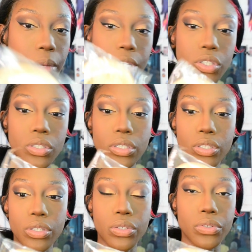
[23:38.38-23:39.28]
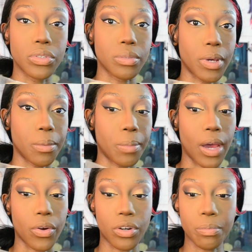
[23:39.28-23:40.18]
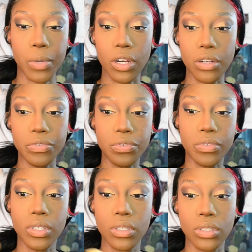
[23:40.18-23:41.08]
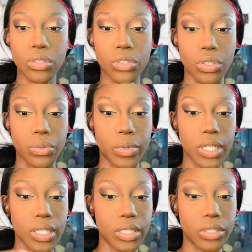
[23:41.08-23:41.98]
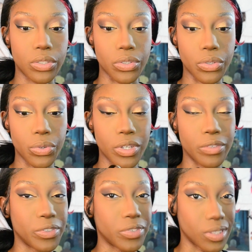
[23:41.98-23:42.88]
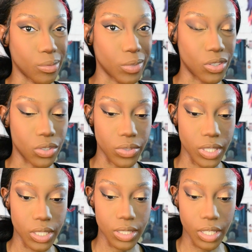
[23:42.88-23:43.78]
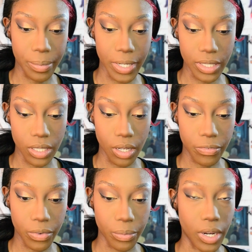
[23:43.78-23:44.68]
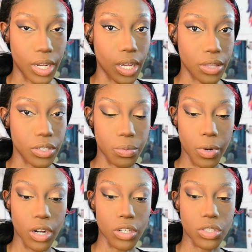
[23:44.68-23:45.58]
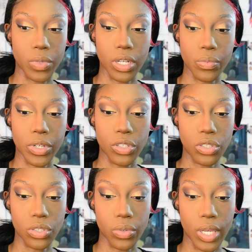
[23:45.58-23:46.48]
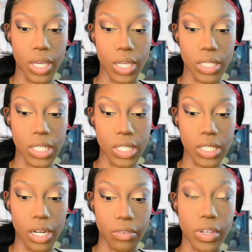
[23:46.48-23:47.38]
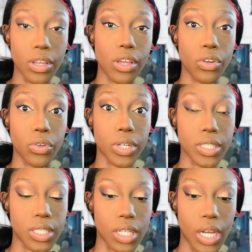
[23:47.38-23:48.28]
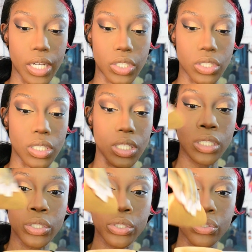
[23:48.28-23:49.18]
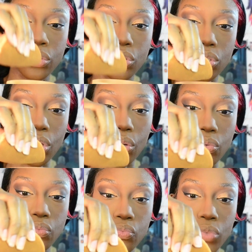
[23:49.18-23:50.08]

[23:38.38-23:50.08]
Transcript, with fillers: And I'm actually going to use my Powder Puff. So what I like to do, if you've seen me do this, I picked it up from when I got these products when I went to a TikTok event in New York City actually. So